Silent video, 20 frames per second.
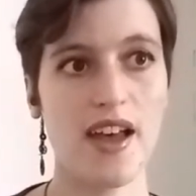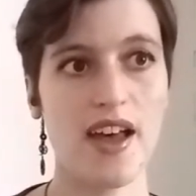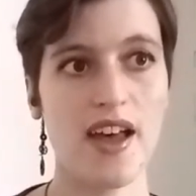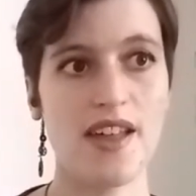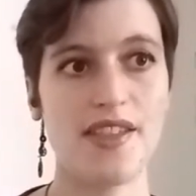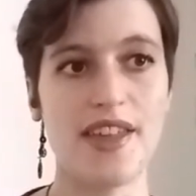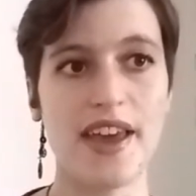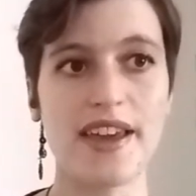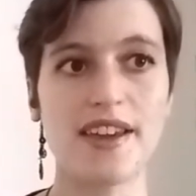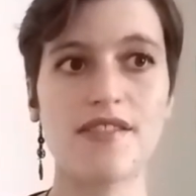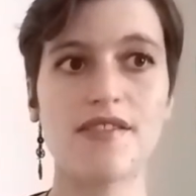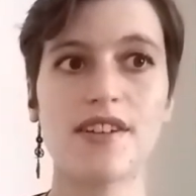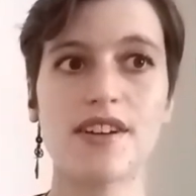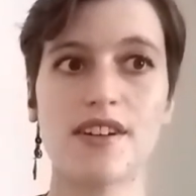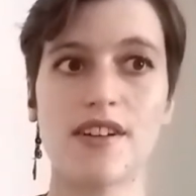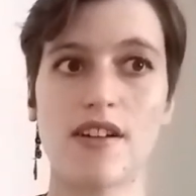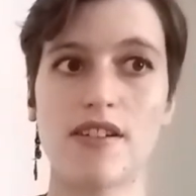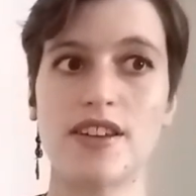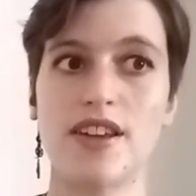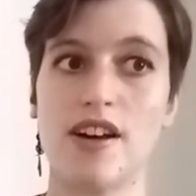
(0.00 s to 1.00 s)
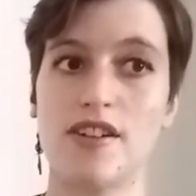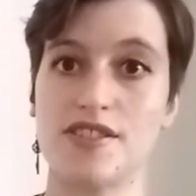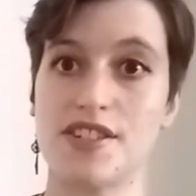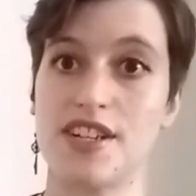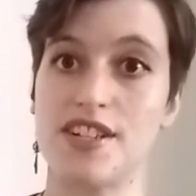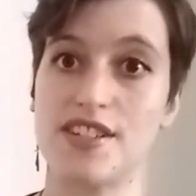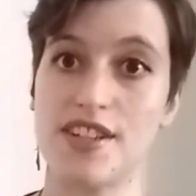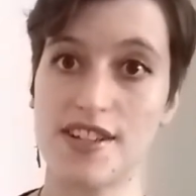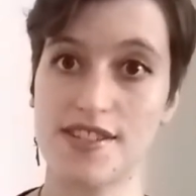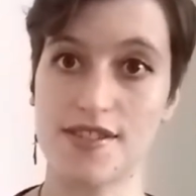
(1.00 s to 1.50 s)
The anchoritic archaeology at
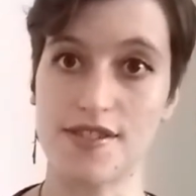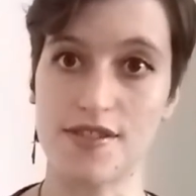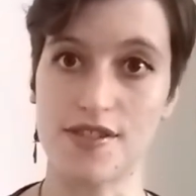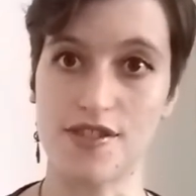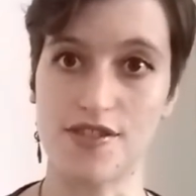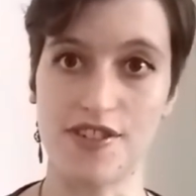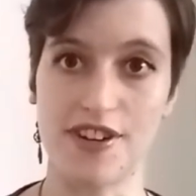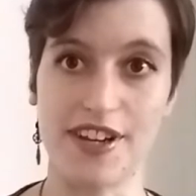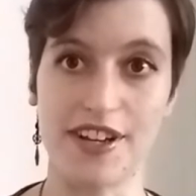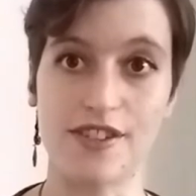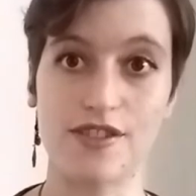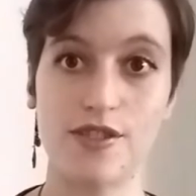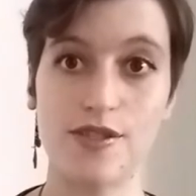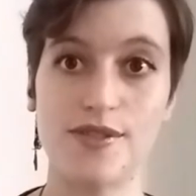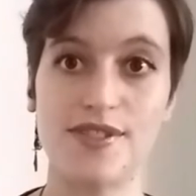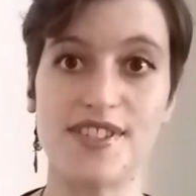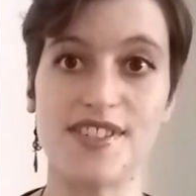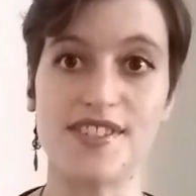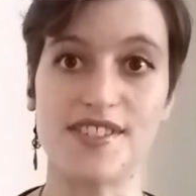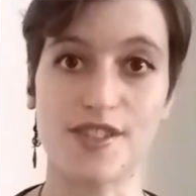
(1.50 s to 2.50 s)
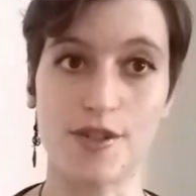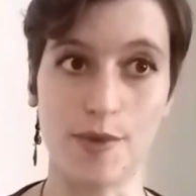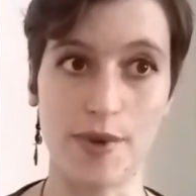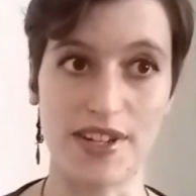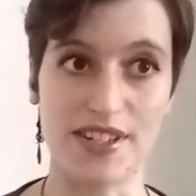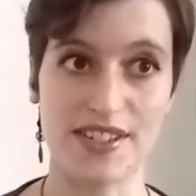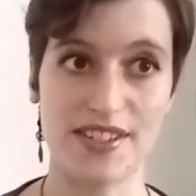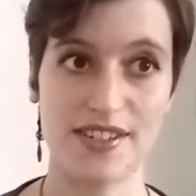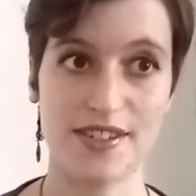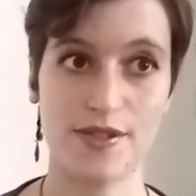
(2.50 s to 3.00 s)
Chester Street includes a
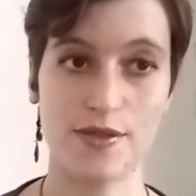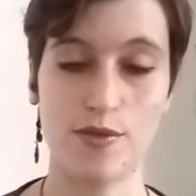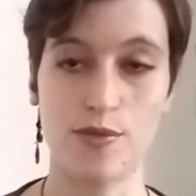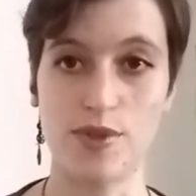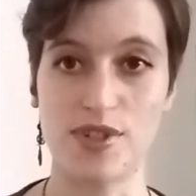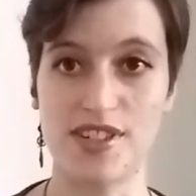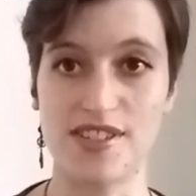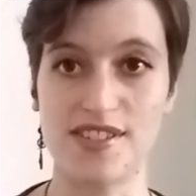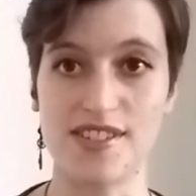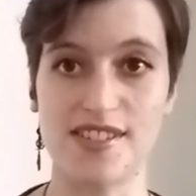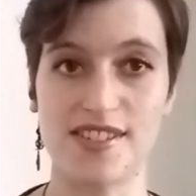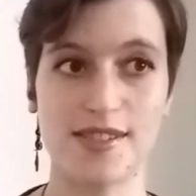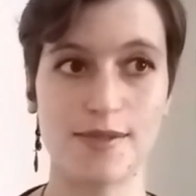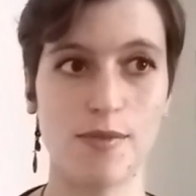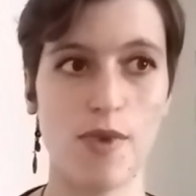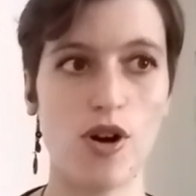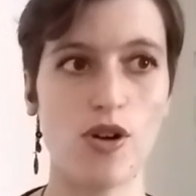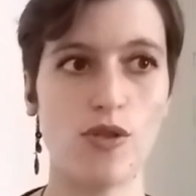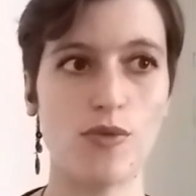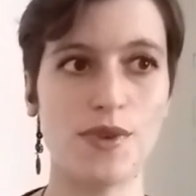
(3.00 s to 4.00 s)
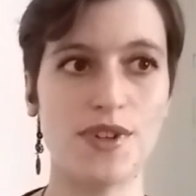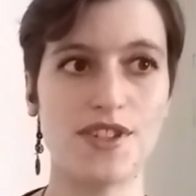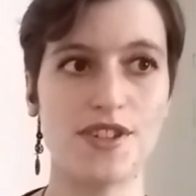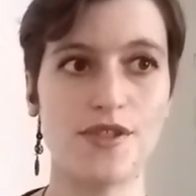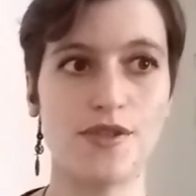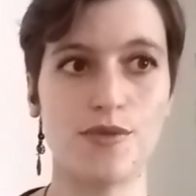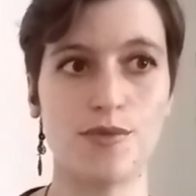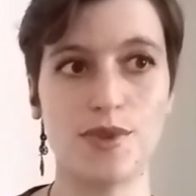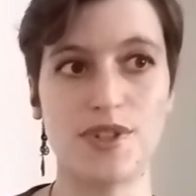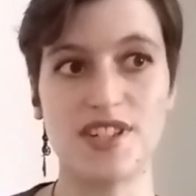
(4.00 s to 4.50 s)
squint, which is a small
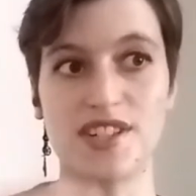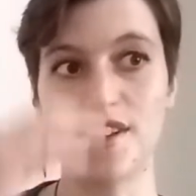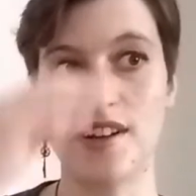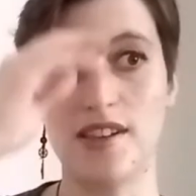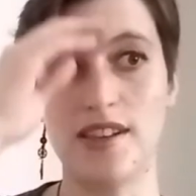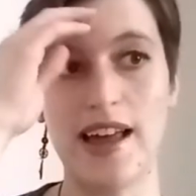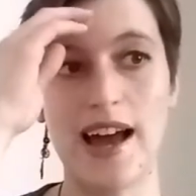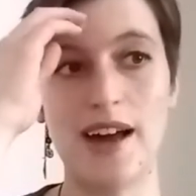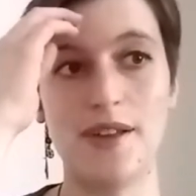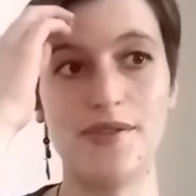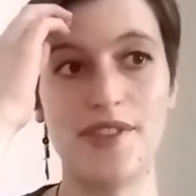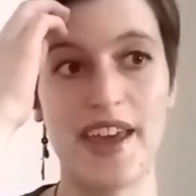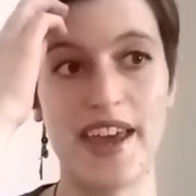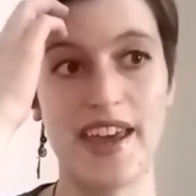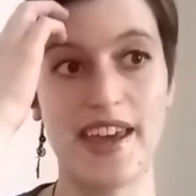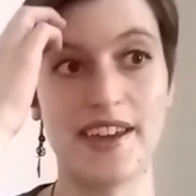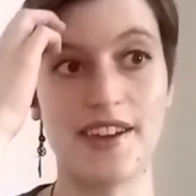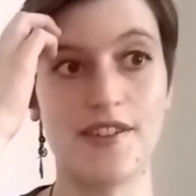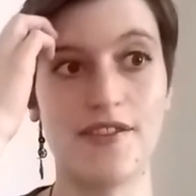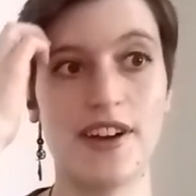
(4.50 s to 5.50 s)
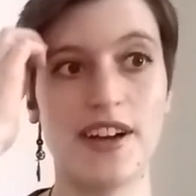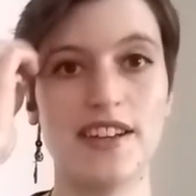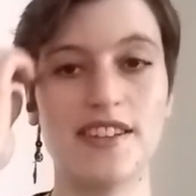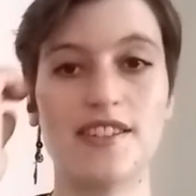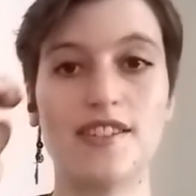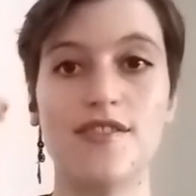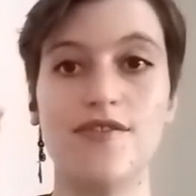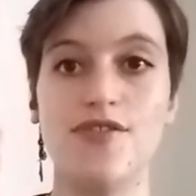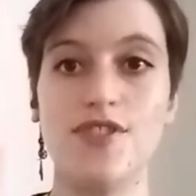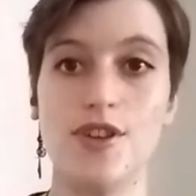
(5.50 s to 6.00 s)
window which allowed the anchorite
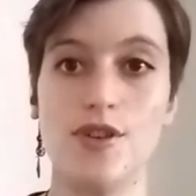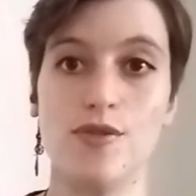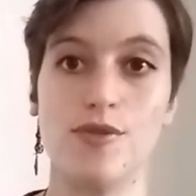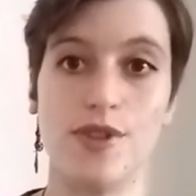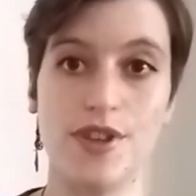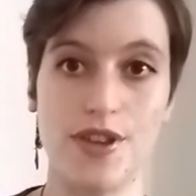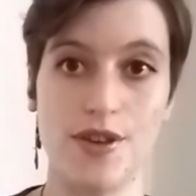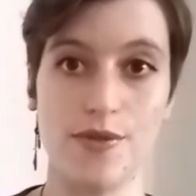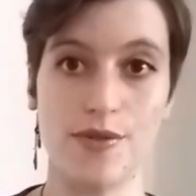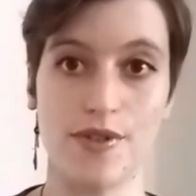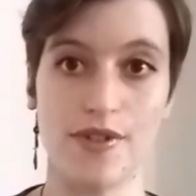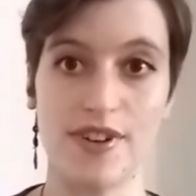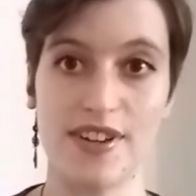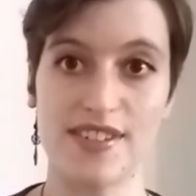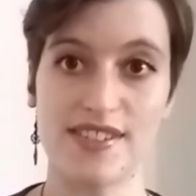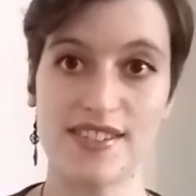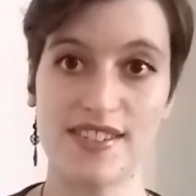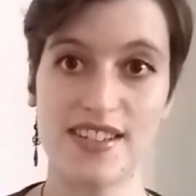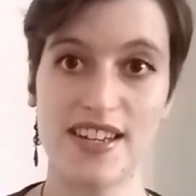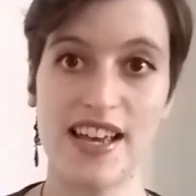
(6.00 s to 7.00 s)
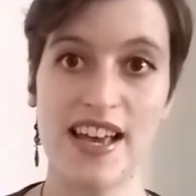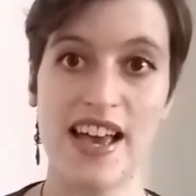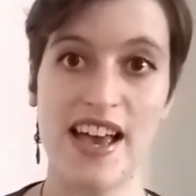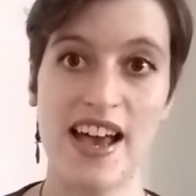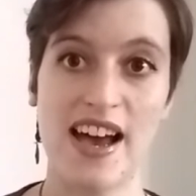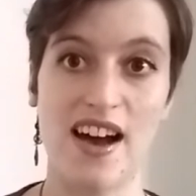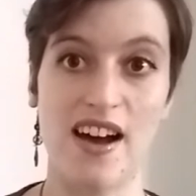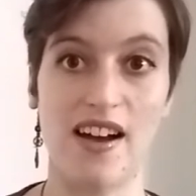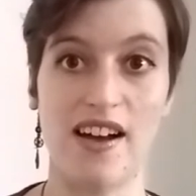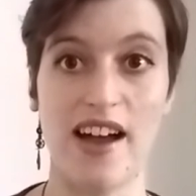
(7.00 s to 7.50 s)
to view the Eucharist
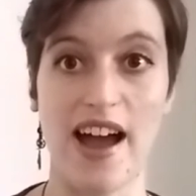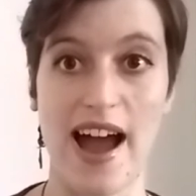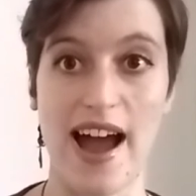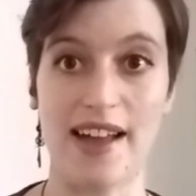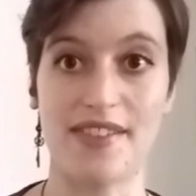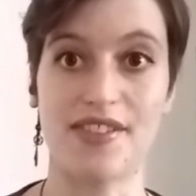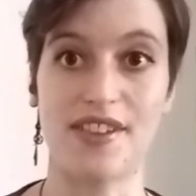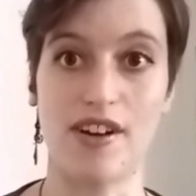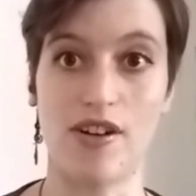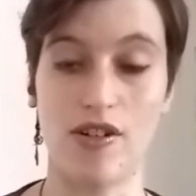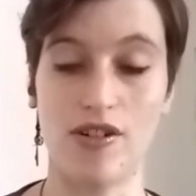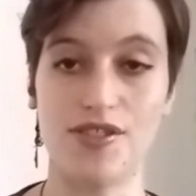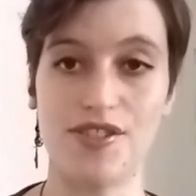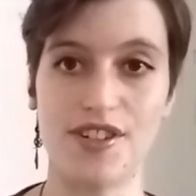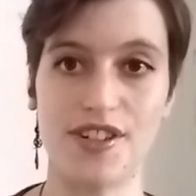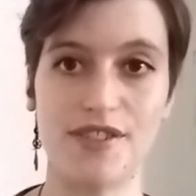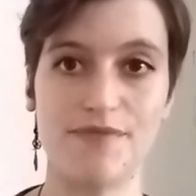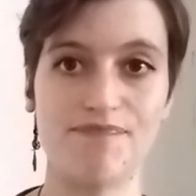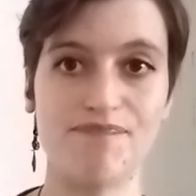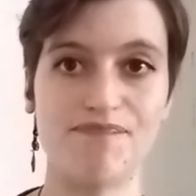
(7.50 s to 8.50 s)
at the altar.